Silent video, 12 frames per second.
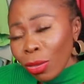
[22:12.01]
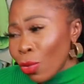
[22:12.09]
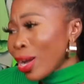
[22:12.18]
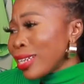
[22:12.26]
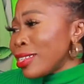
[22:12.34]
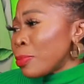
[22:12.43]

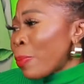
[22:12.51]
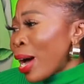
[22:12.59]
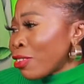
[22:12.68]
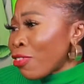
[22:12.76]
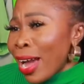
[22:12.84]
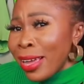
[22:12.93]
Look at this
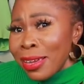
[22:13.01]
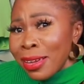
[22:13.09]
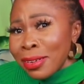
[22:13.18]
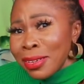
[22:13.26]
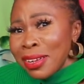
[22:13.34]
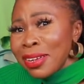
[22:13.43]
part right
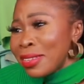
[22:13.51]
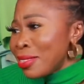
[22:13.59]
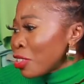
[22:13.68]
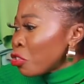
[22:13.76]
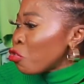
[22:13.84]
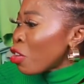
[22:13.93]
here.
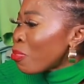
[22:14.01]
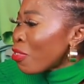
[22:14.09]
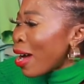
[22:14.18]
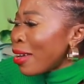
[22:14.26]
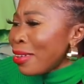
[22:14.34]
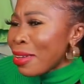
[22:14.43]
This trip
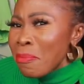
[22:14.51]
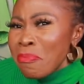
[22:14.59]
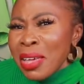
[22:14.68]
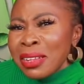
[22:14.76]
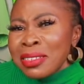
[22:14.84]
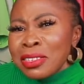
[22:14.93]
right here
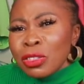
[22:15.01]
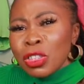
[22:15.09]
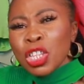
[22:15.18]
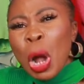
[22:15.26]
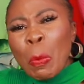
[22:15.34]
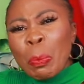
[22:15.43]
make this
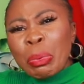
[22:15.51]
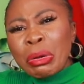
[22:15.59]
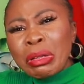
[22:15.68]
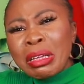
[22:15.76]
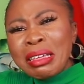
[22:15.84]
top.